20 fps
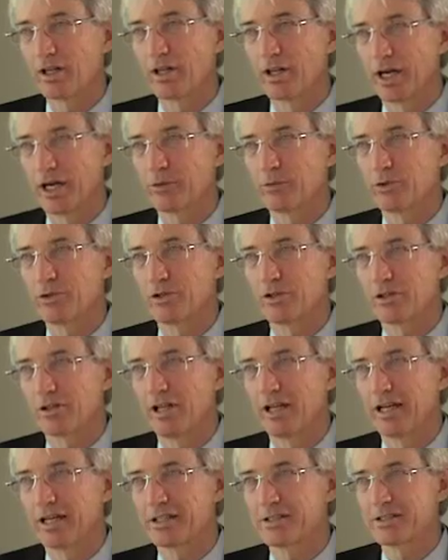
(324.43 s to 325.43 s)
aligned with your
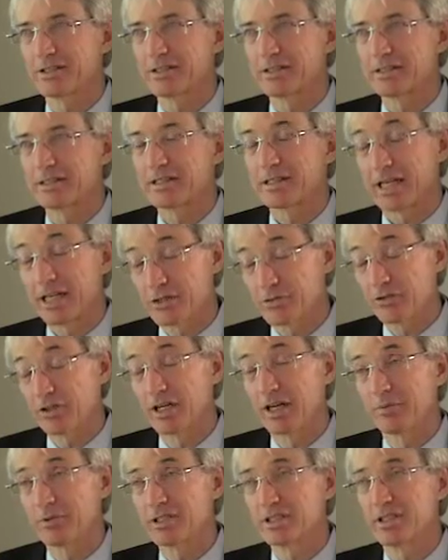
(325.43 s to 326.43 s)
clients. Thanks for
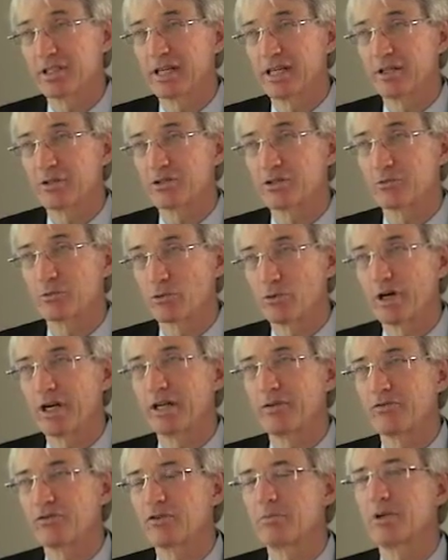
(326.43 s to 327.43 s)
coming today. There's some great
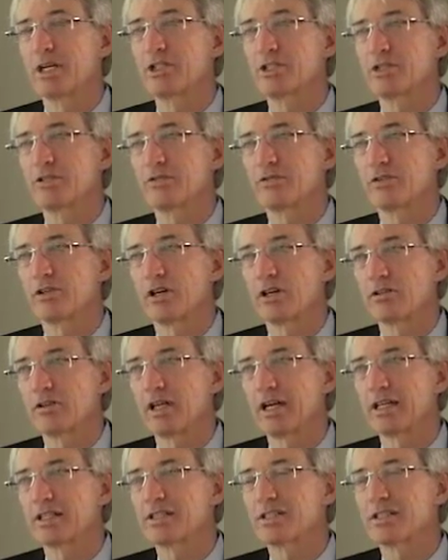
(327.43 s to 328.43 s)
information for our
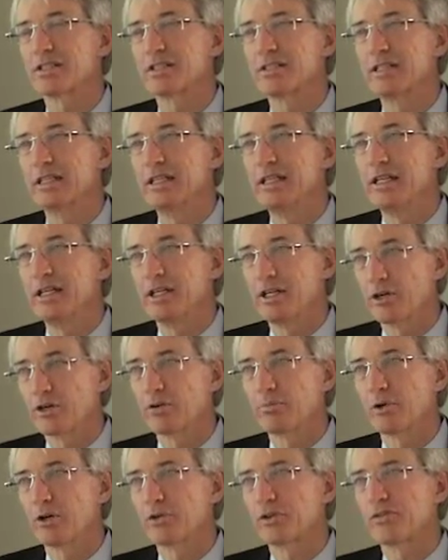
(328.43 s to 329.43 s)
clients to hear
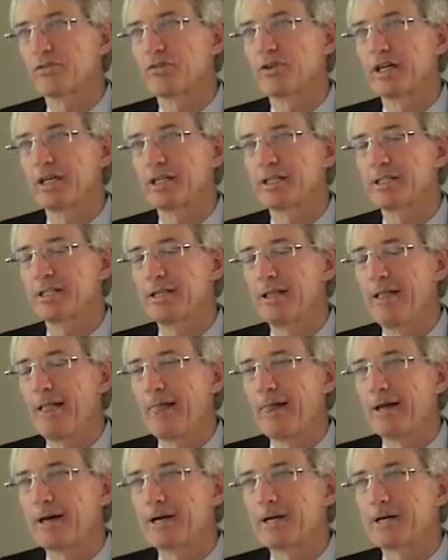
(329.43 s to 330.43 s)
about the fund.
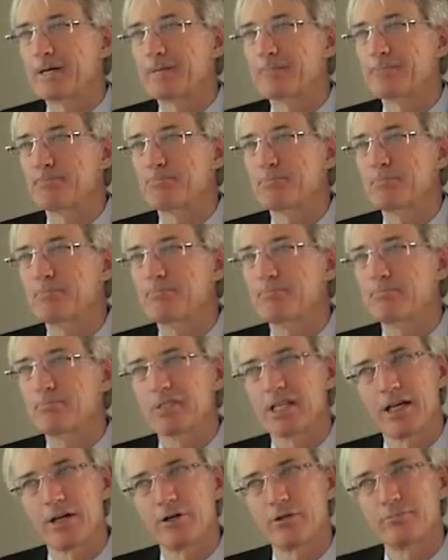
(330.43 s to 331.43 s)

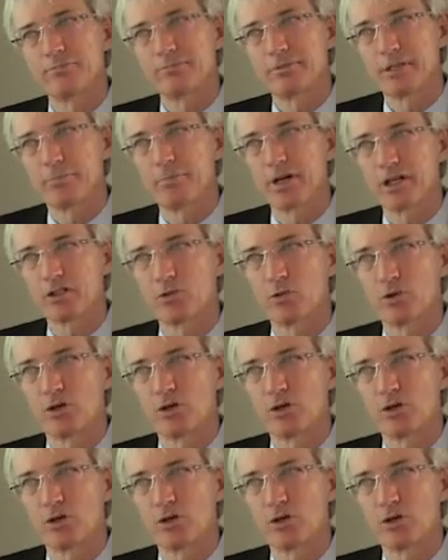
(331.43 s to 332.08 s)
Now, get back to